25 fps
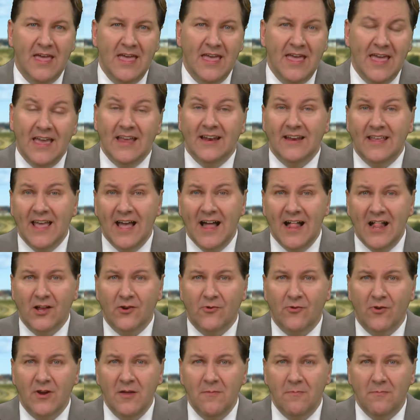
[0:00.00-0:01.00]
In
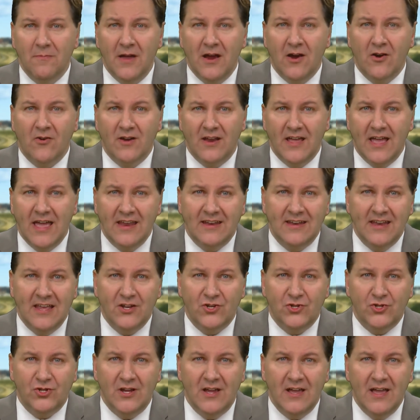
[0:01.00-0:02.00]
Calgary, Mayor Ned
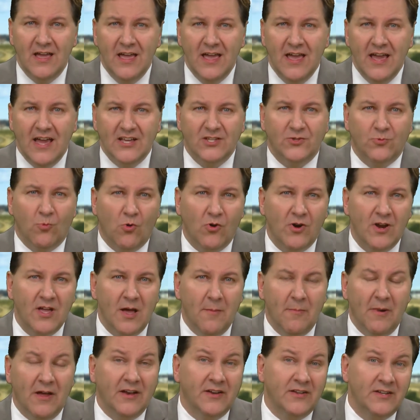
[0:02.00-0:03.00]
Nenshi is warning
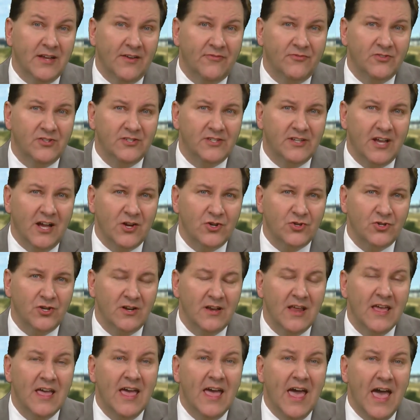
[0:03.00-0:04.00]
about a tough
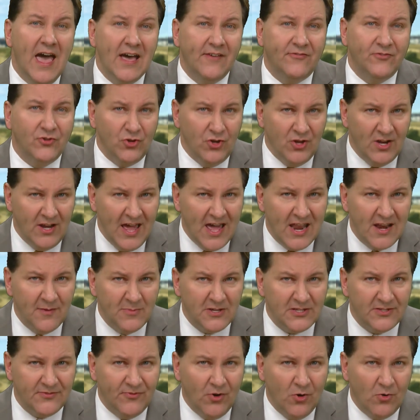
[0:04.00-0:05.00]
discussion after
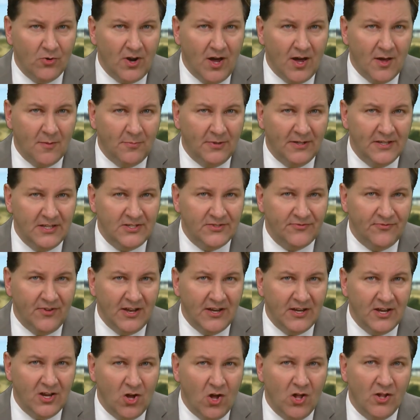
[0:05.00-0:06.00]
unanimous vote on police
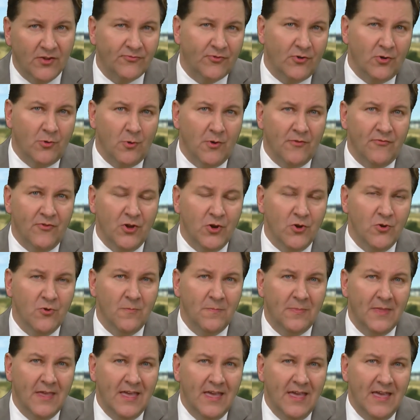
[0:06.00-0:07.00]
funding called for a review.
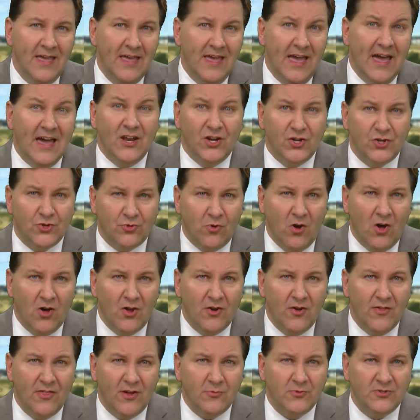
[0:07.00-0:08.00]
And in
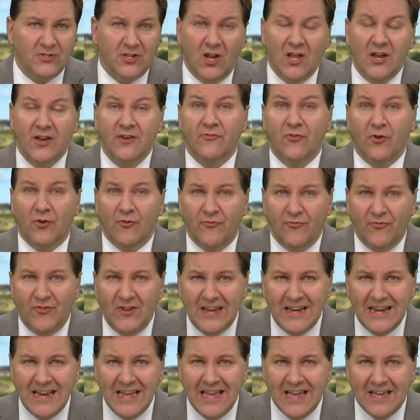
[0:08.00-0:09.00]
Toronto, there was a lot of
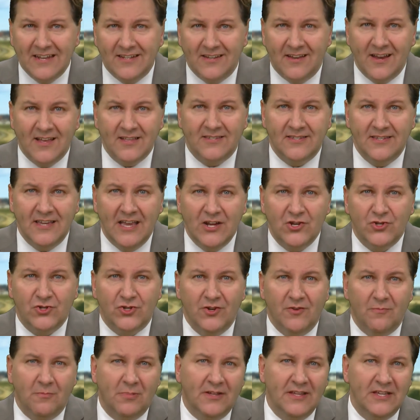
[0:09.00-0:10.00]
graffiti and denunciation
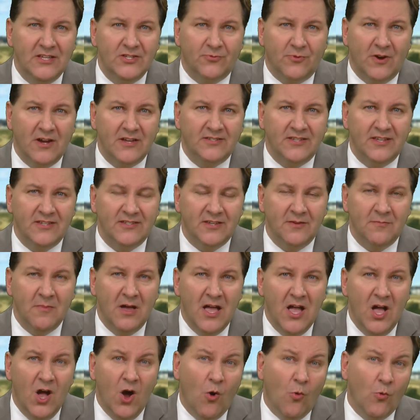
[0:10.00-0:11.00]
of police racism,
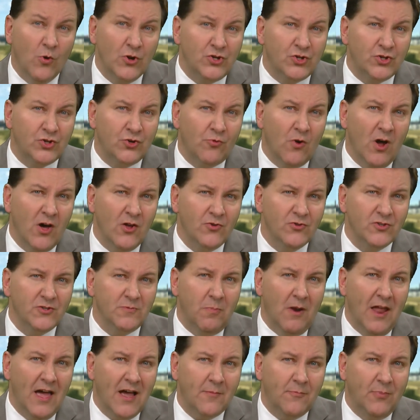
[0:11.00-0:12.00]
which Toronto's
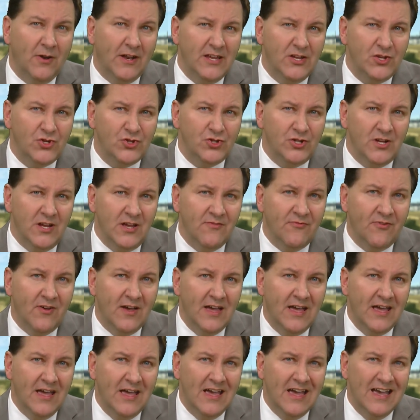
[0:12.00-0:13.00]
black police chief
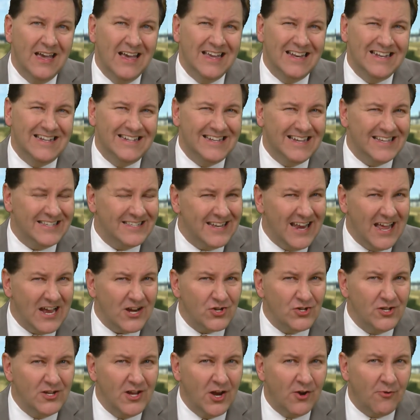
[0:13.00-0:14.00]
doesn't
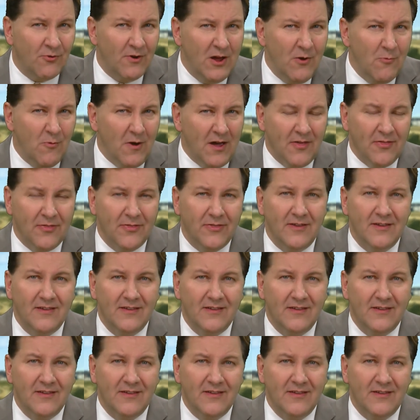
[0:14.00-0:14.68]
actually agree with.